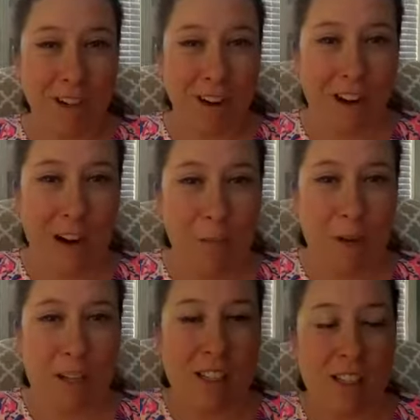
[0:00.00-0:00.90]
all right?
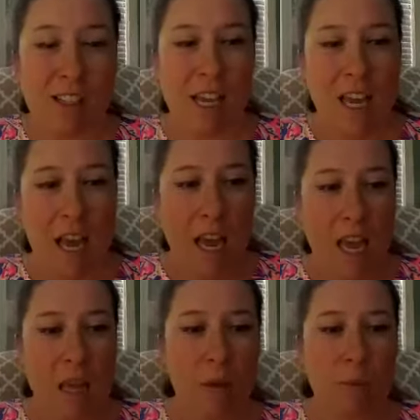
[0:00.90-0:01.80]
Because
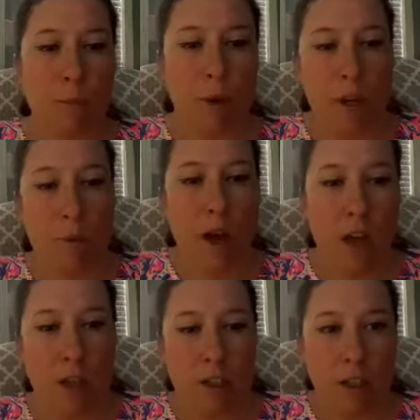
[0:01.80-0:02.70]
he was pretty
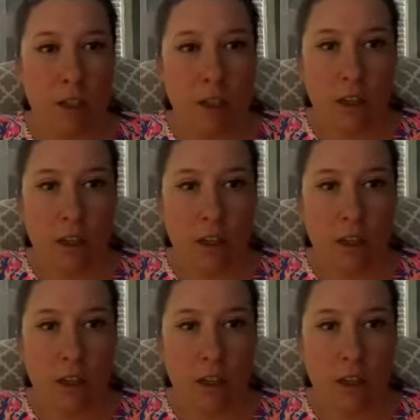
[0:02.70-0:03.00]
much,